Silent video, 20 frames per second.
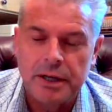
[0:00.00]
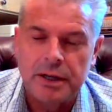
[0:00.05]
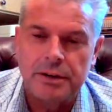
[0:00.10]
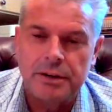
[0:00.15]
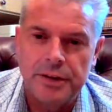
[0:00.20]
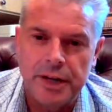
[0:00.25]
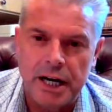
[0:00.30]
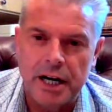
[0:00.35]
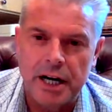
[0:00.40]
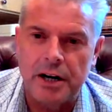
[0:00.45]

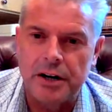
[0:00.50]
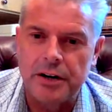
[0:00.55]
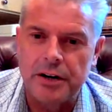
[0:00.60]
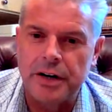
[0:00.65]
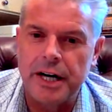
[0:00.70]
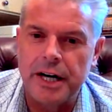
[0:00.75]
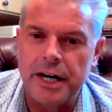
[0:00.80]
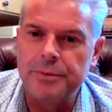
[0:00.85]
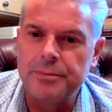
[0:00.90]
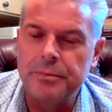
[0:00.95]
that are
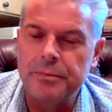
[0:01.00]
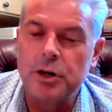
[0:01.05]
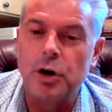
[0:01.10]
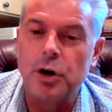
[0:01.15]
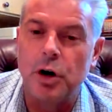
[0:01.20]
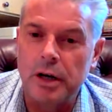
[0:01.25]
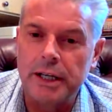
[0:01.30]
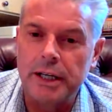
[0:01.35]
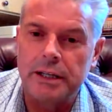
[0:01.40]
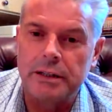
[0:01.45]

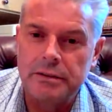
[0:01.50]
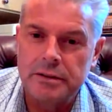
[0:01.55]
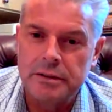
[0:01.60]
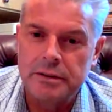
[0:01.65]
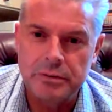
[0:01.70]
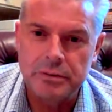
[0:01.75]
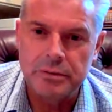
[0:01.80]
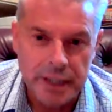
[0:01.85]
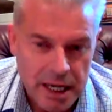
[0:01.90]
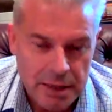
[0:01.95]

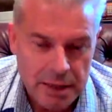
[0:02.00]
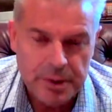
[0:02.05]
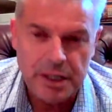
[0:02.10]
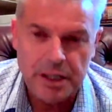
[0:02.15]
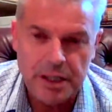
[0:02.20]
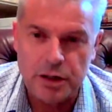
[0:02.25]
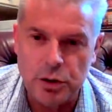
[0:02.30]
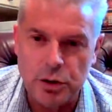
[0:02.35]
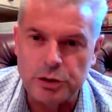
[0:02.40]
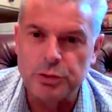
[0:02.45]
aiming
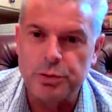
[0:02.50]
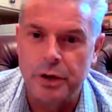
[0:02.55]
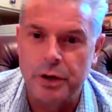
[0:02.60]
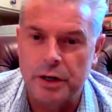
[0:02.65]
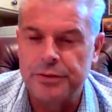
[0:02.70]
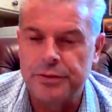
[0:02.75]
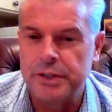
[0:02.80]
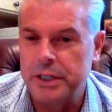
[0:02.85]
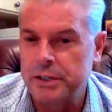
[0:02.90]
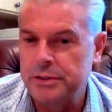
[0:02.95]
to call
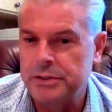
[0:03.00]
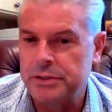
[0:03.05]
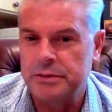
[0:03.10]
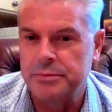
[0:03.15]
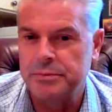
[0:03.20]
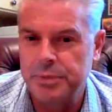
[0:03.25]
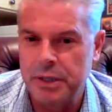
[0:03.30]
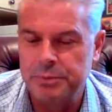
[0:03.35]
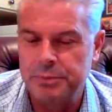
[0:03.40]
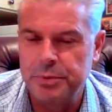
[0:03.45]
12,000
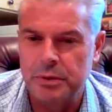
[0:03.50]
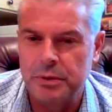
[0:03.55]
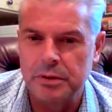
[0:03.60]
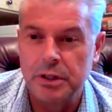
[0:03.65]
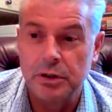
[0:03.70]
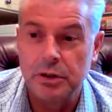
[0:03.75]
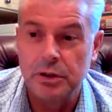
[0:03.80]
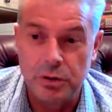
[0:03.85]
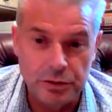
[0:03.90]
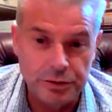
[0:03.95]
people
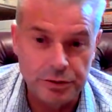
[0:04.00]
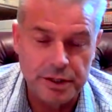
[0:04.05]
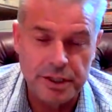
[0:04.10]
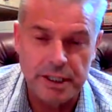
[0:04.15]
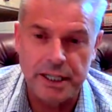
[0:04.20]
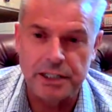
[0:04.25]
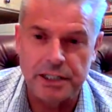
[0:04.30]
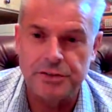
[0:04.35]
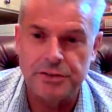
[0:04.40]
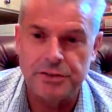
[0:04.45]
over the
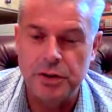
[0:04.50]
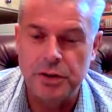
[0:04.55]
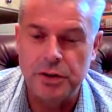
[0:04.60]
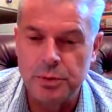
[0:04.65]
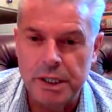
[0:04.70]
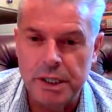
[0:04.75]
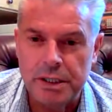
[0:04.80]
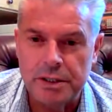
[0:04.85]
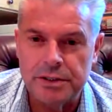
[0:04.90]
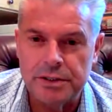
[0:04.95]
next few
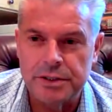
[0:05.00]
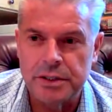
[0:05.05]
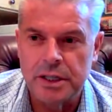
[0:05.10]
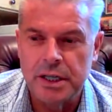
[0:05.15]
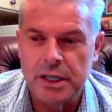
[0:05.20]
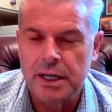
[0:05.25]
weeks.